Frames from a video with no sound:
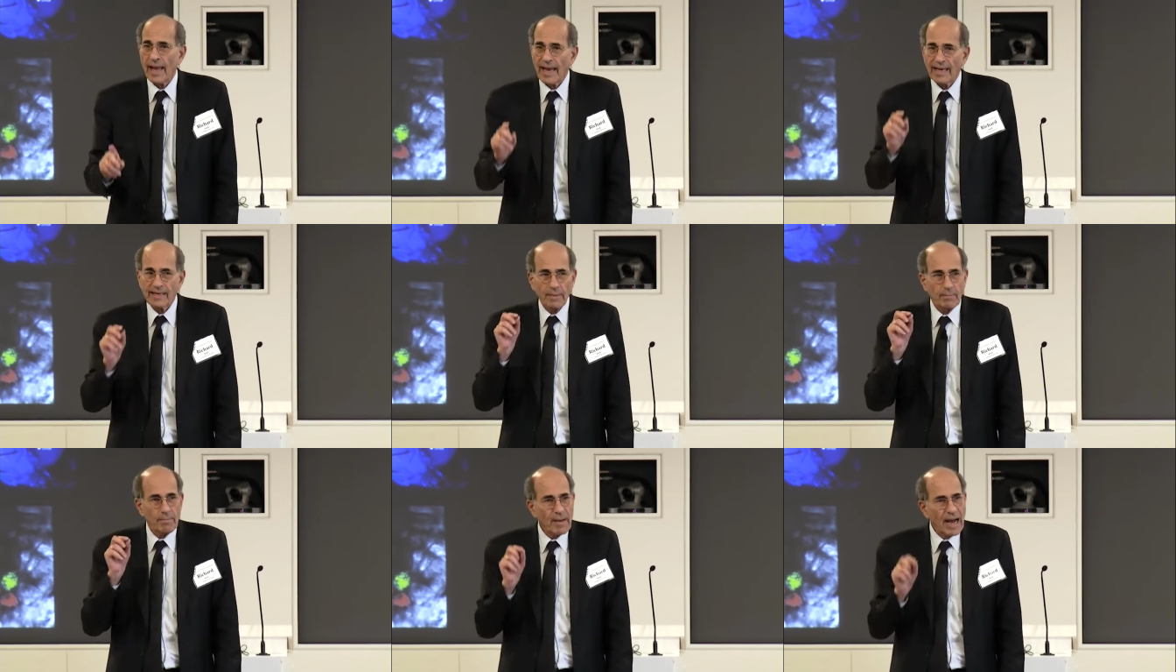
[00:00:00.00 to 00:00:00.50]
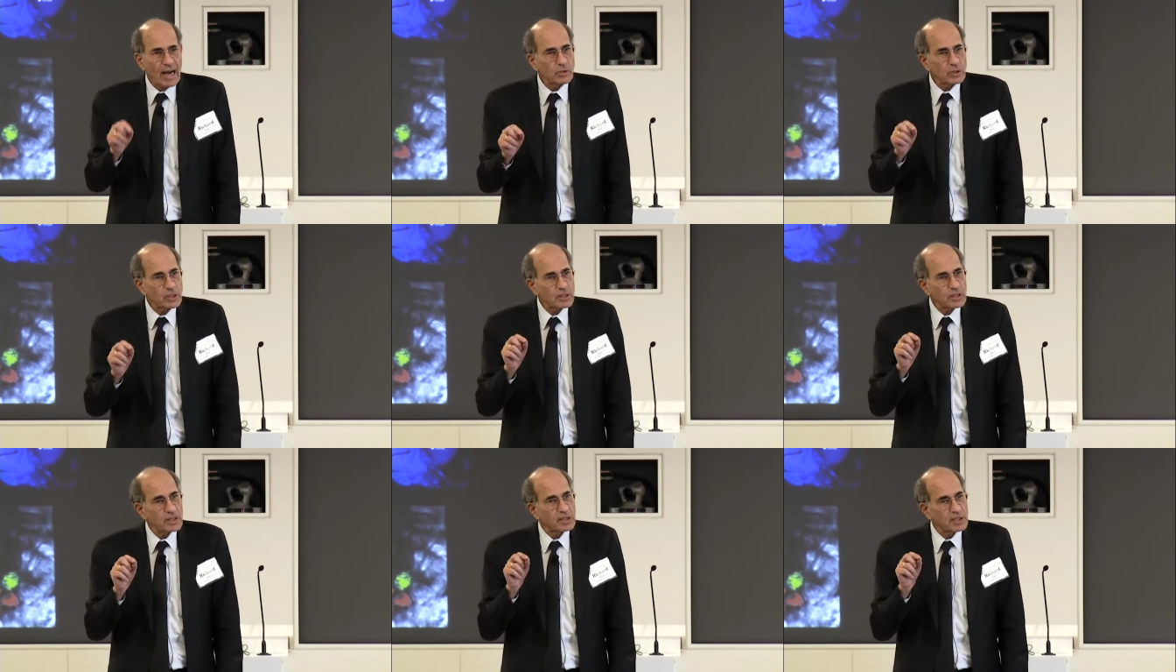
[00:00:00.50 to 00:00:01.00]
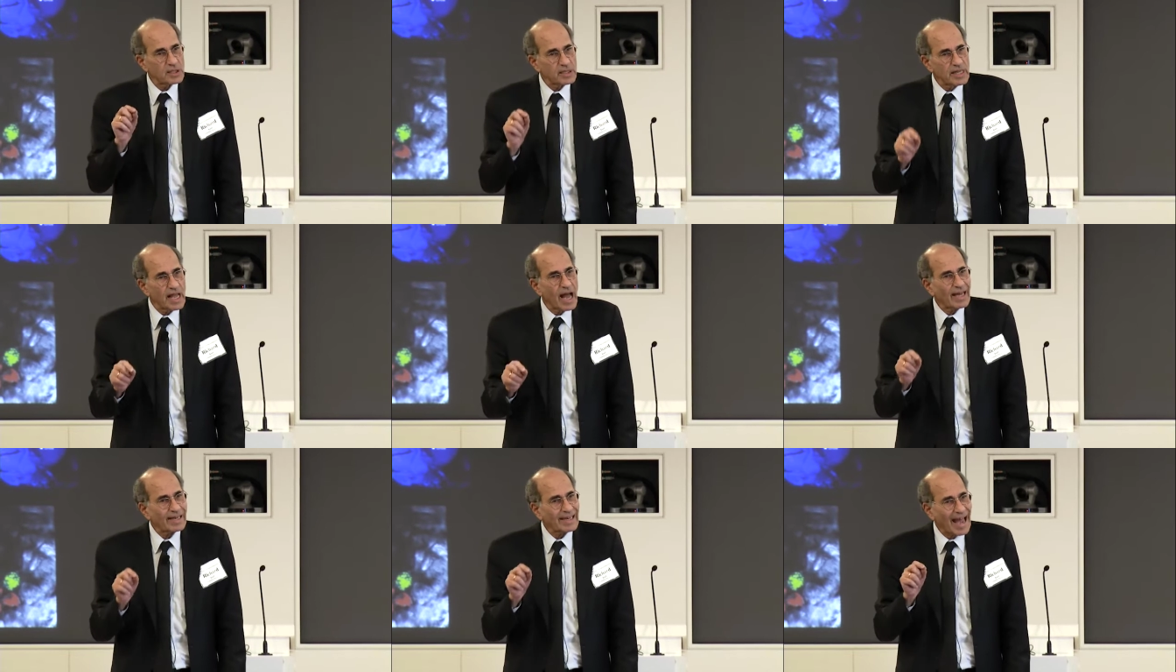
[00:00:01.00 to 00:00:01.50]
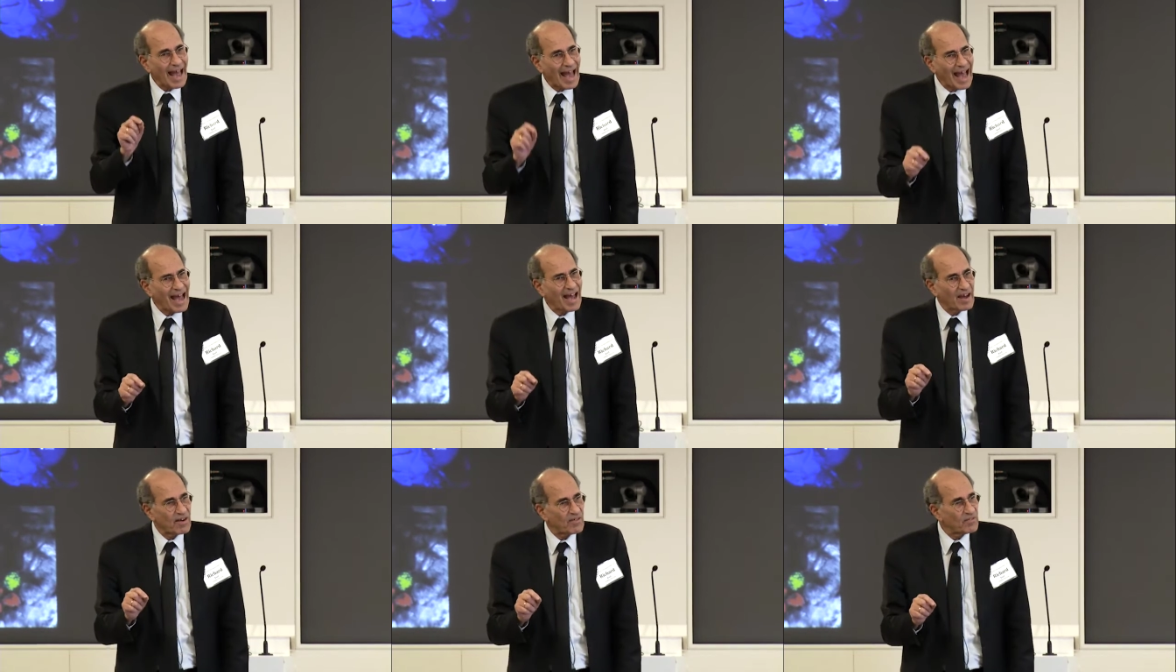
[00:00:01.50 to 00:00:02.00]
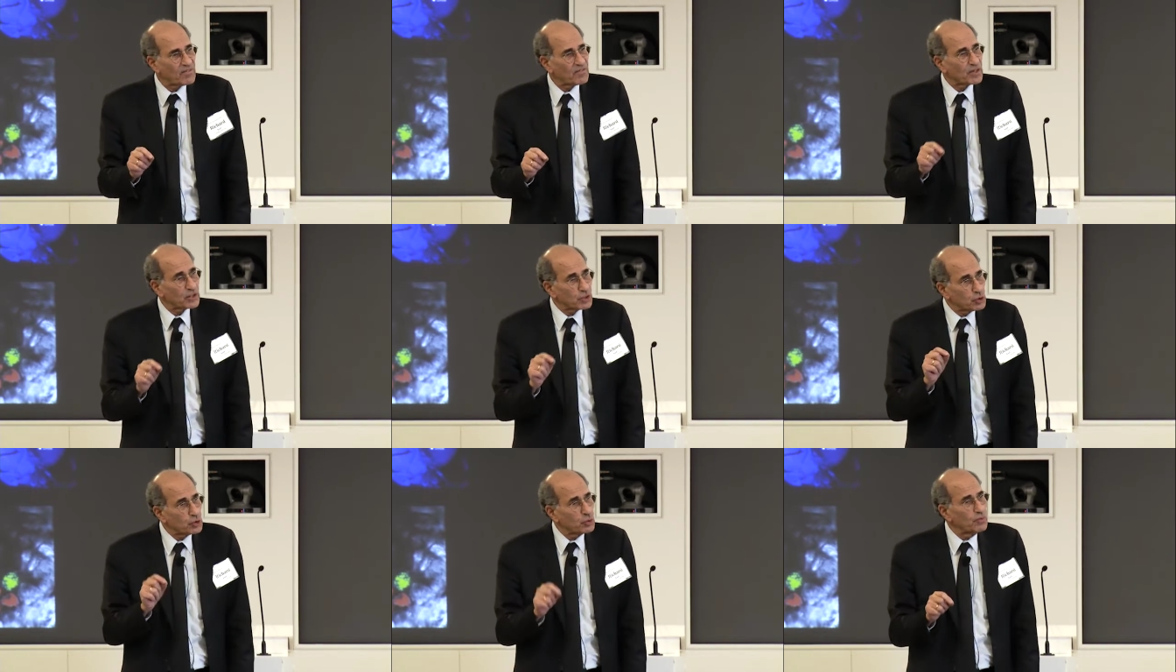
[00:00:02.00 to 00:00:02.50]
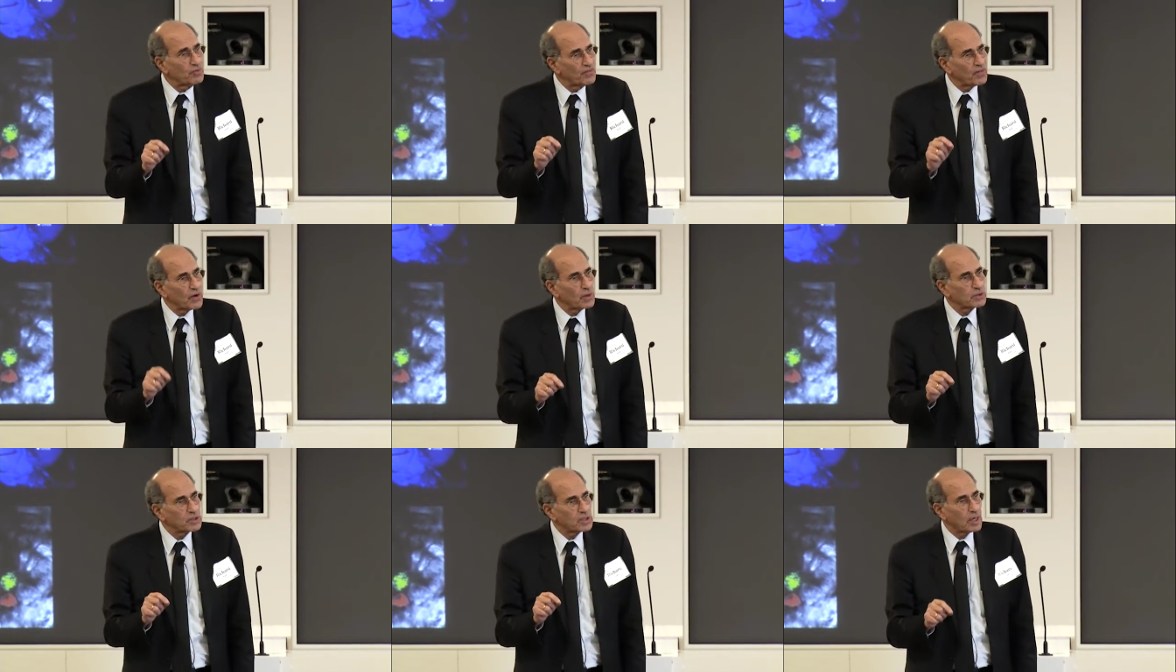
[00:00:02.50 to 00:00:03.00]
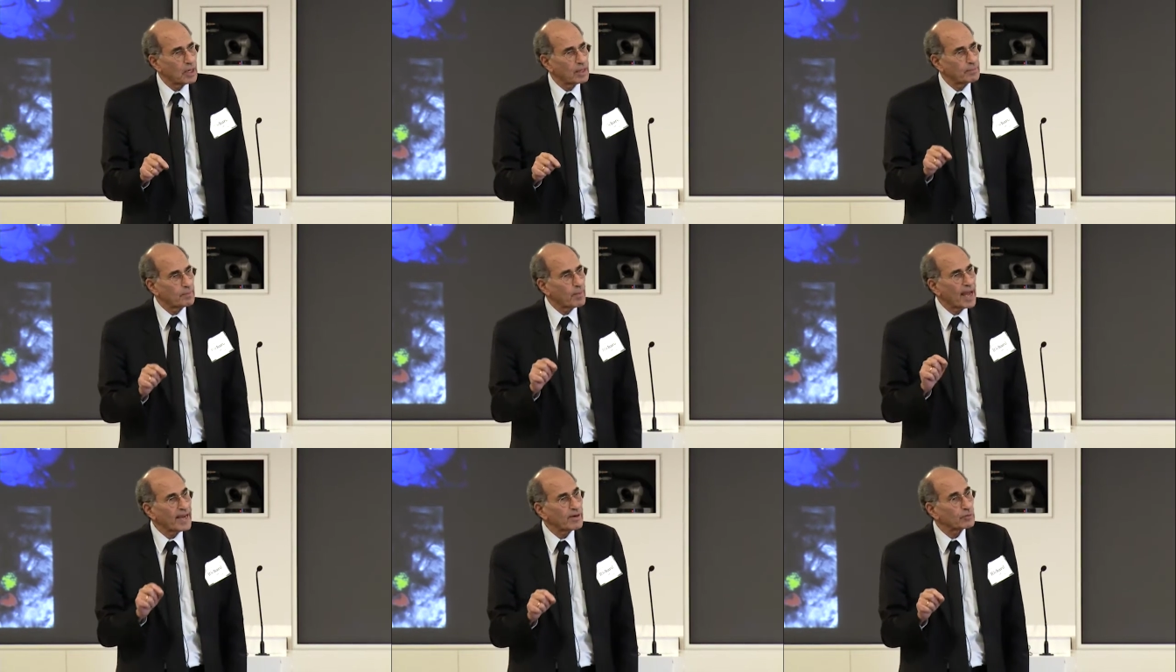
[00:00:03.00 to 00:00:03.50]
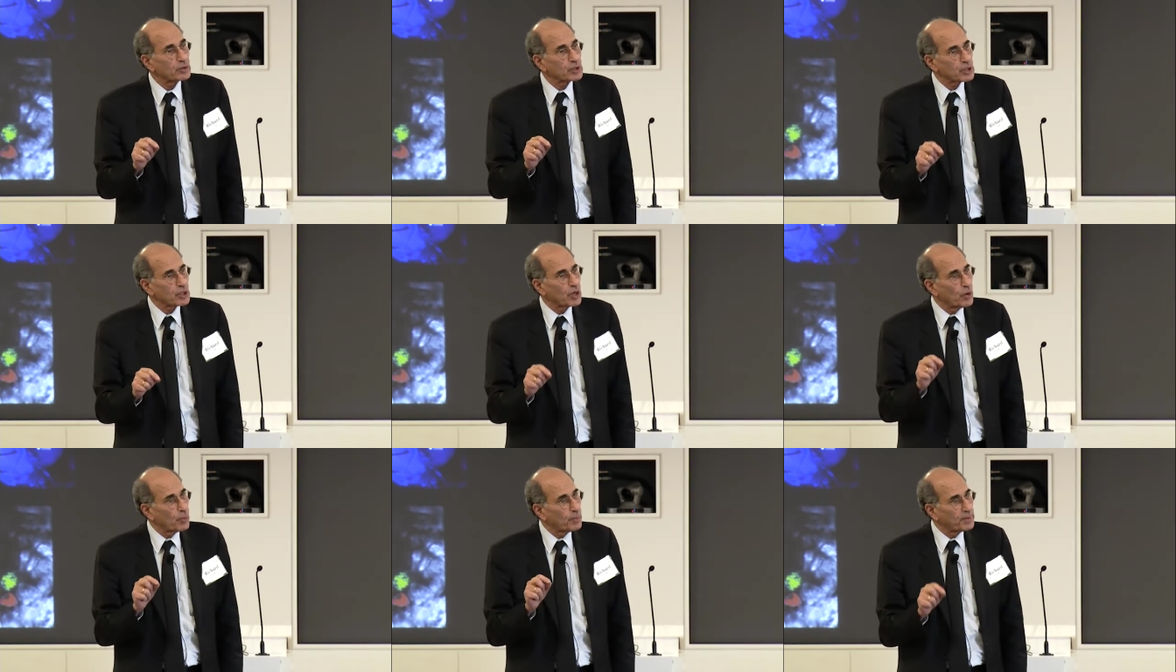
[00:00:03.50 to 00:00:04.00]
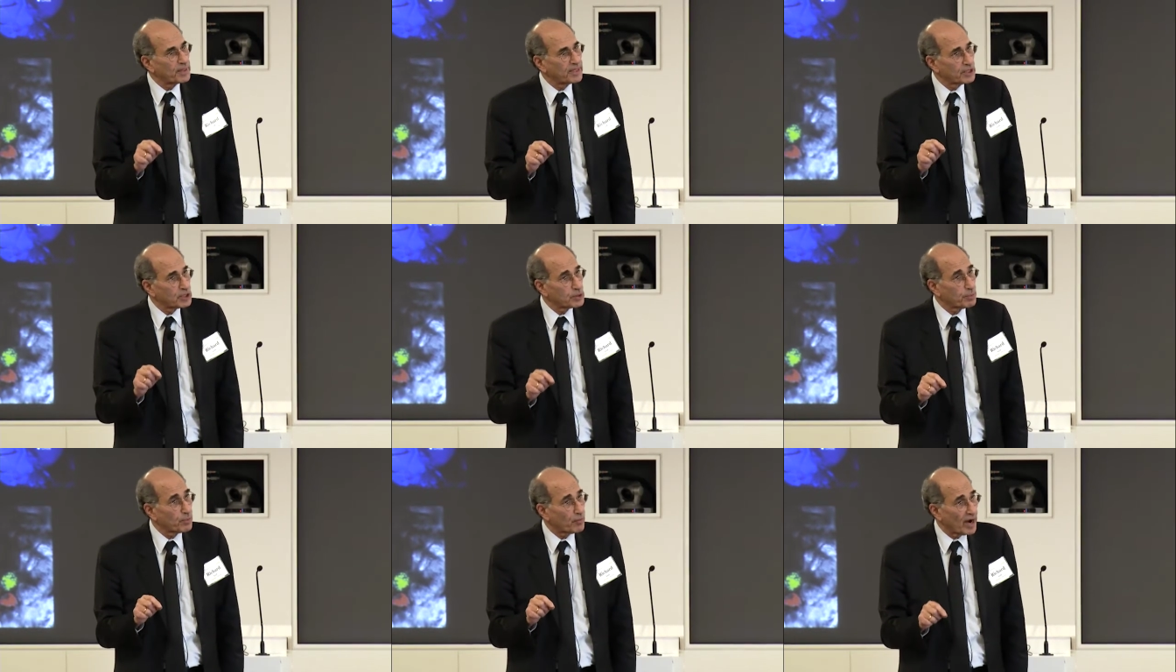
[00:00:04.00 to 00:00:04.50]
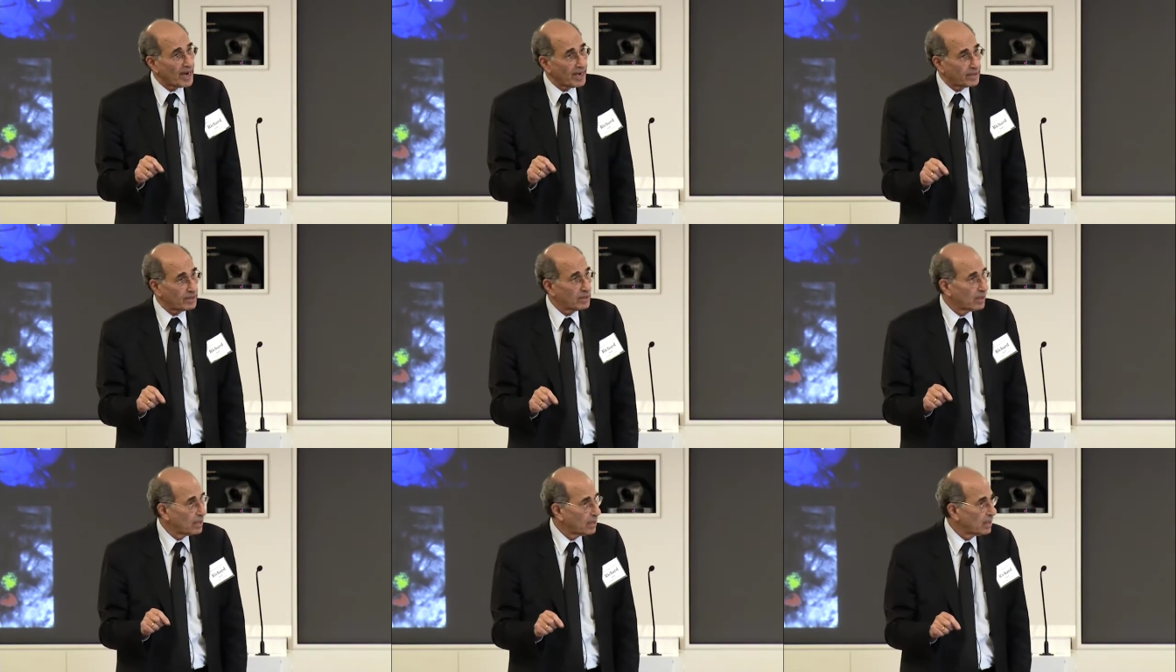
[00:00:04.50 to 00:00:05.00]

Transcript: And a mouse does not have a two photon microscope in his brain.